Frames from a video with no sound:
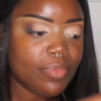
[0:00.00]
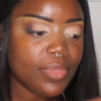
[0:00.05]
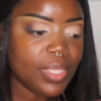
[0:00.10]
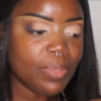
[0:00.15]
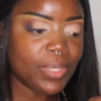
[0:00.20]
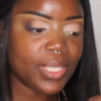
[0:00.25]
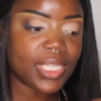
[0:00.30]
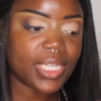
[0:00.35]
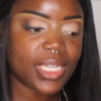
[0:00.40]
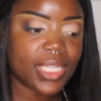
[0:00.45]

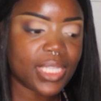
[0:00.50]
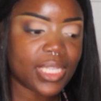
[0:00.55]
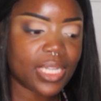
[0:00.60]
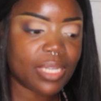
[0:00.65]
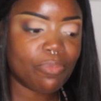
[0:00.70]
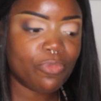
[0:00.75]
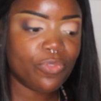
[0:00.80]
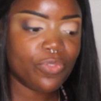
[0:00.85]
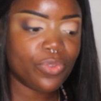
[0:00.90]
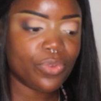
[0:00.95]
because like I said, I
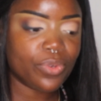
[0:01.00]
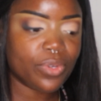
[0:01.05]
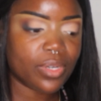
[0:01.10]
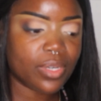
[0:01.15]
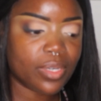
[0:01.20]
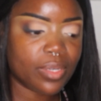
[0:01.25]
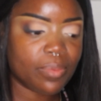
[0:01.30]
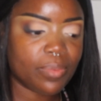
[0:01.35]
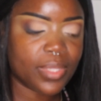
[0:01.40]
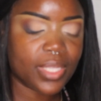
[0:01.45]
moved
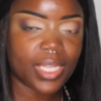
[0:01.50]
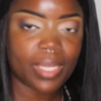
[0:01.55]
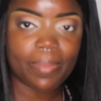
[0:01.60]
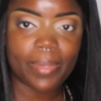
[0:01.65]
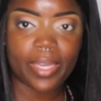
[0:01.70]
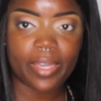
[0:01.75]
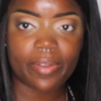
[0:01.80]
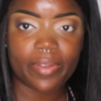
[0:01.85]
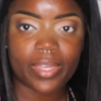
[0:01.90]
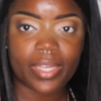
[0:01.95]
to Tampa
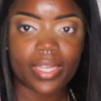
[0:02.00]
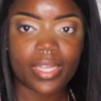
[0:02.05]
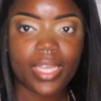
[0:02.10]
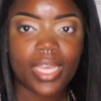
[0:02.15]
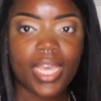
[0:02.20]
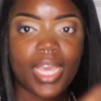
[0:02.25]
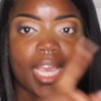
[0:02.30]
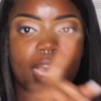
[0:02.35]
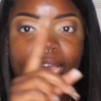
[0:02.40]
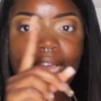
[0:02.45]
area,
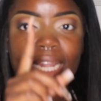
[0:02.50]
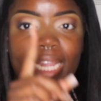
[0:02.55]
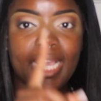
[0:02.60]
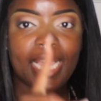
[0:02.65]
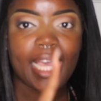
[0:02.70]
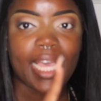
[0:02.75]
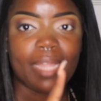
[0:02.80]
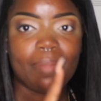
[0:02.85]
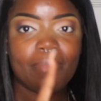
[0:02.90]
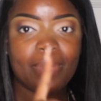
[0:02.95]
and I
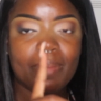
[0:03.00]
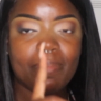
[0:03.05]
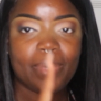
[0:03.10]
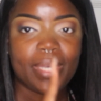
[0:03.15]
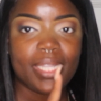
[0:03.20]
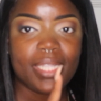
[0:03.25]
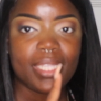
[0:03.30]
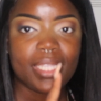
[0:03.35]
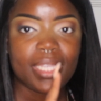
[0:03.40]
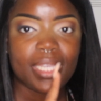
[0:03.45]
had my
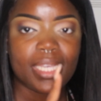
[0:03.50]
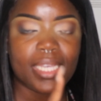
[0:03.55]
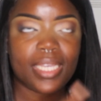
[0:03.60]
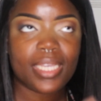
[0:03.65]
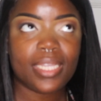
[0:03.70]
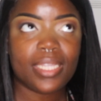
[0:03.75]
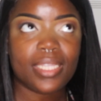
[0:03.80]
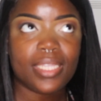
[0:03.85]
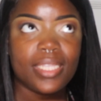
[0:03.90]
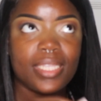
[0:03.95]
bed set
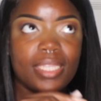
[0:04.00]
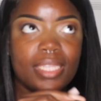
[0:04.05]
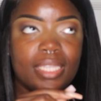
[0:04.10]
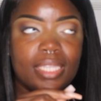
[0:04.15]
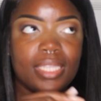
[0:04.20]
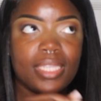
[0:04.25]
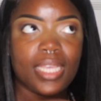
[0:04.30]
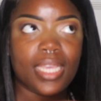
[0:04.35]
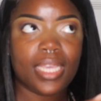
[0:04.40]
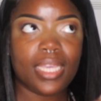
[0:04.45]

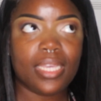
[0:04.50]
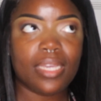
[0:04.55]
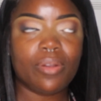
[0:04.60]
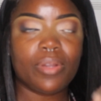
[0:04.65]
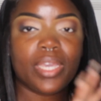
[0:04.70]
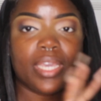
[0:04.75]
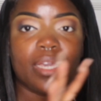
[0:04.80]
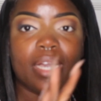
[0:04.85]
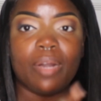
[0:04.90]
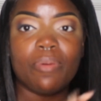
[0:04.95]
saying,
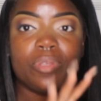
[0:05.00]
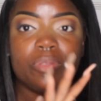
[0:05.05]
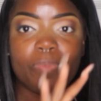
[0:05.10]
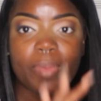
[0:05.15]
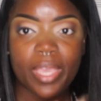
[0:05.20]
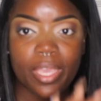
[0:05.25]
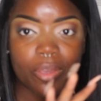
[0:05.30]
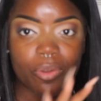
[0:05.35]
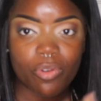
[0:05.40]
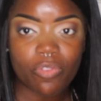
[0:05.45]
okay, I was
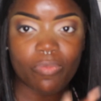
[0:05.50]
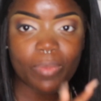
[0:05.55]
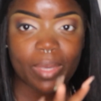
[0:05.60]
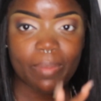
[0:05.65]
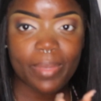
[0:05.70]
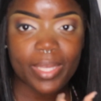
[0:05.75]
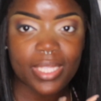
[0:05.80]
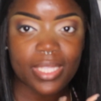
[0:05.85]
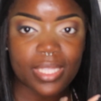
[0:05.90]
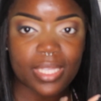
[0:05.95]
paying off my
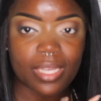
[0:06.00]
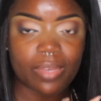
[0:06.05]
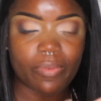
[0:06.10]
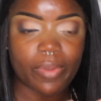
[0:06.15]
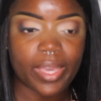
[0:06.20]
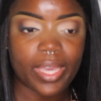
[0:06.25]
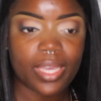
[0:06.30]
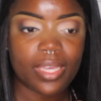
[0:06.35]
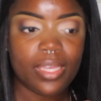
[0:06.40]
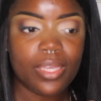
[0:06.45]
bed set,
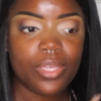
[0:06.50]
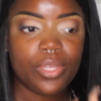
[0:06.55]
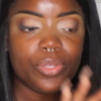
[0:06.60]
right?